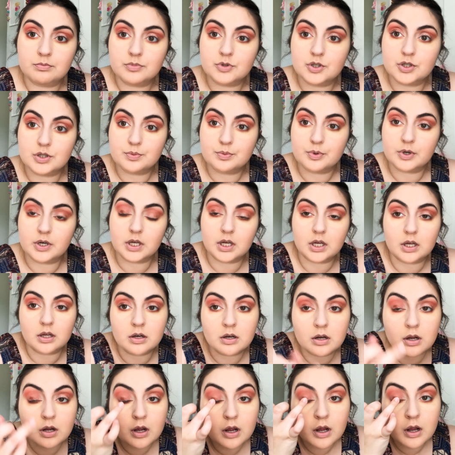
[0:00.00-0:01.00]
Just putting it
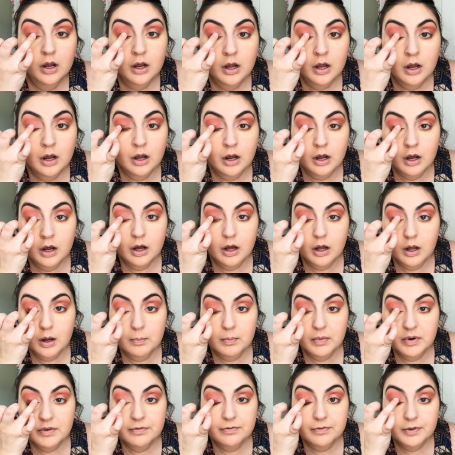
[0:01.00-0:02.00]

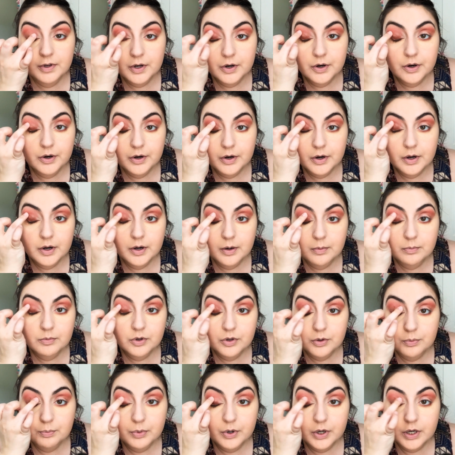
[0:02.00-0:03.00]
on my finger, and I'm
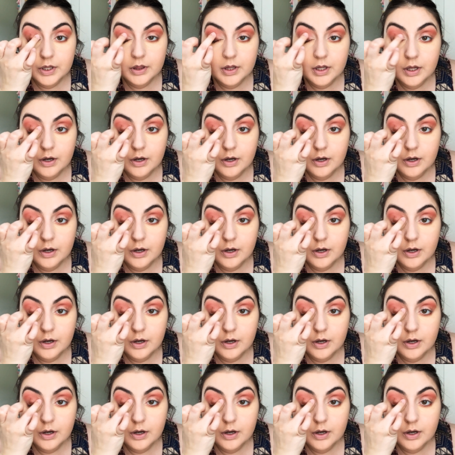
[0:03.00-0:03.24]
just putting